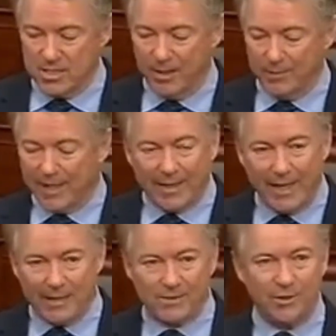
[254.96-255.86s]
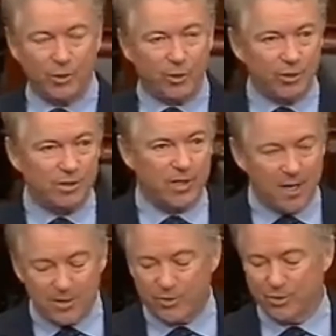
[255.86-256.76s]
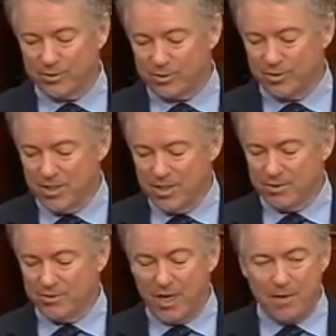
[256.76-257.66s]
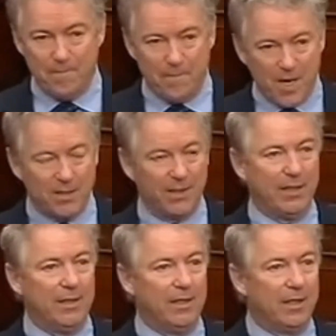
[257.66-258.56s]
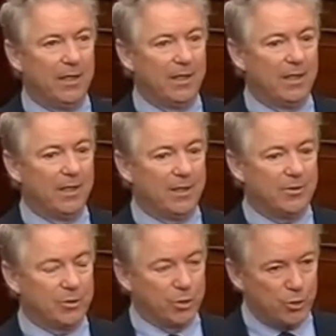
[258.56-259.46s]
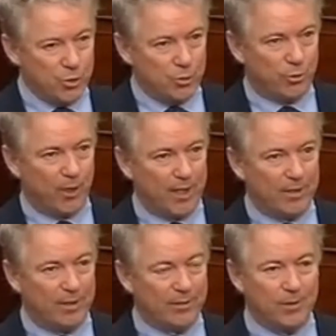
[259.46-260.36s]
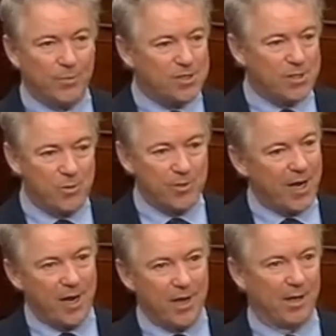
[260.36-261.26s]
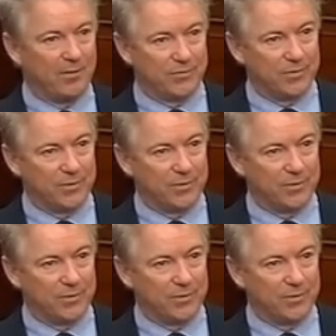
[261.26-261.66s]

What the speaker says: But I can't in good conscience send money to Ukraine that we don't have.